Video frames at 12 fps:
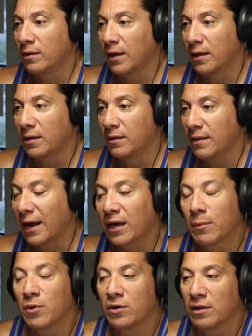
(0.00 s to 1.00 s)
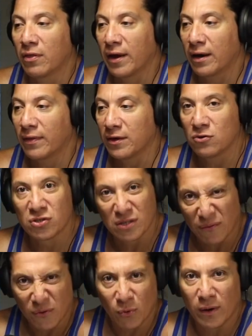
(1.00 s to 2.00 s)
and that community there that you
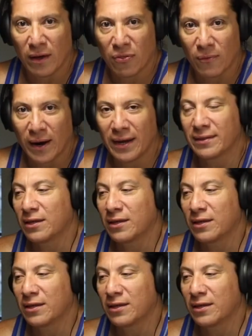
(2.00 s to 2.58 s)
suffer with, right?